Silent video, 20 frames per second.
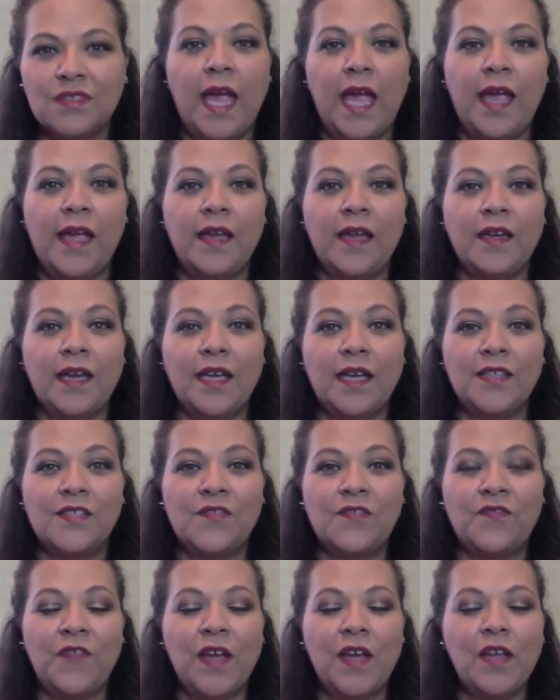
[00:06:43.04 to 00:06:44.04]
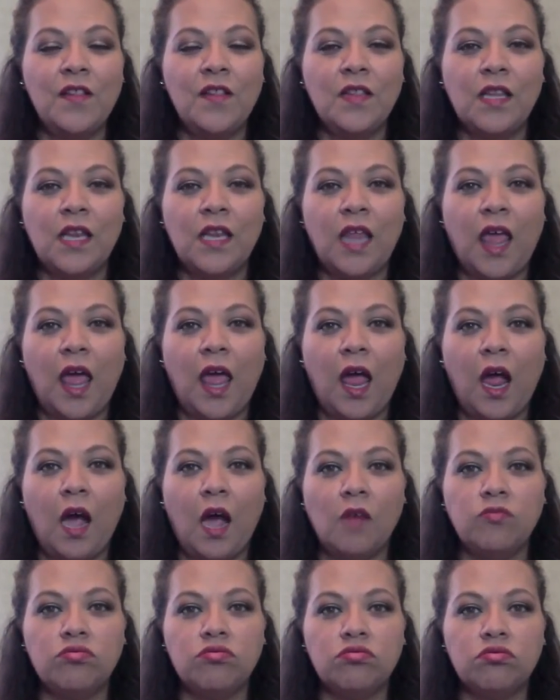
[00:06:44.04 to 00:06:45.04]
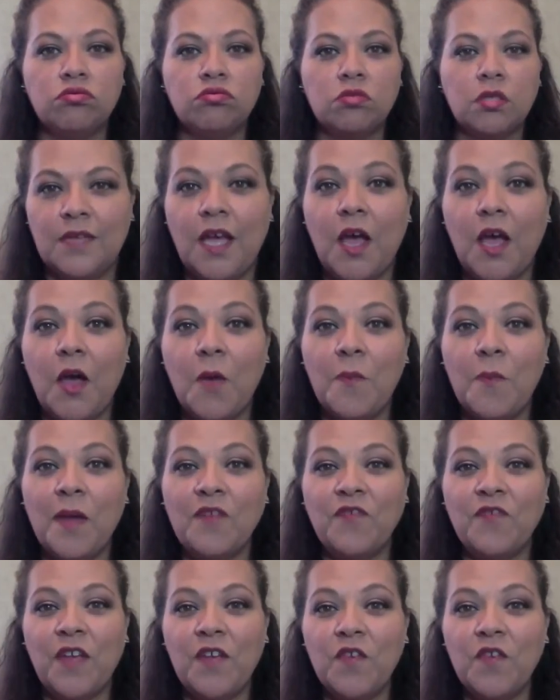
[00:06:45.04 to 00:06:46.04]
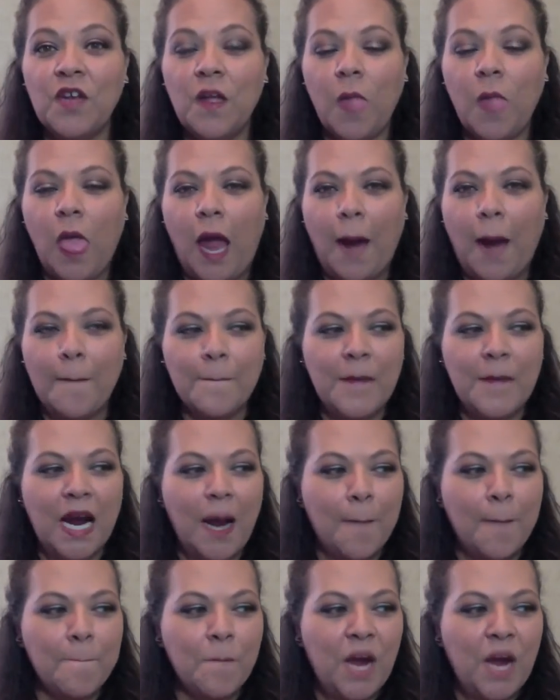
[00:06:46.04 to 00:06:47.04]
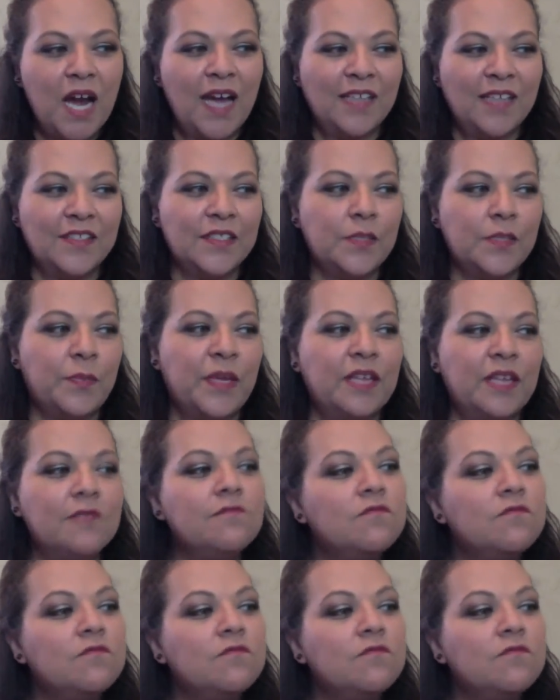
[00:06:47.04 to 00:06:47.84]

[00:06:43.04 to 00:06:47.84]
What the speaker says: And I found that my favorite, I just spit,